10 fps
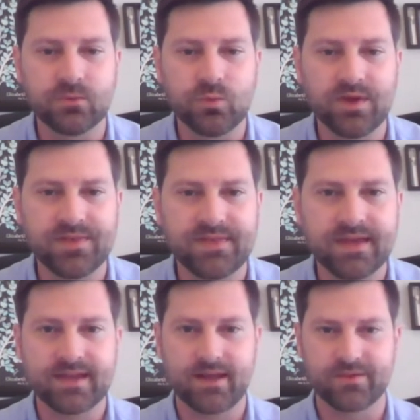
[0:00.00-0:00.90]
with
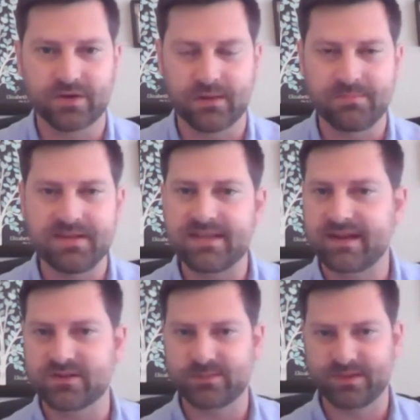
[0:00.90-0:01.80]
that other company
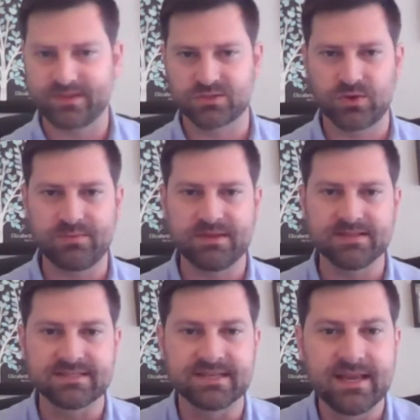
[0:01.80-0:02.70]
that cares about the
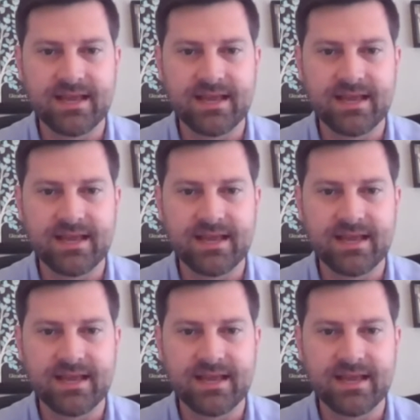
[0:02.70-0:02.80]
soybeans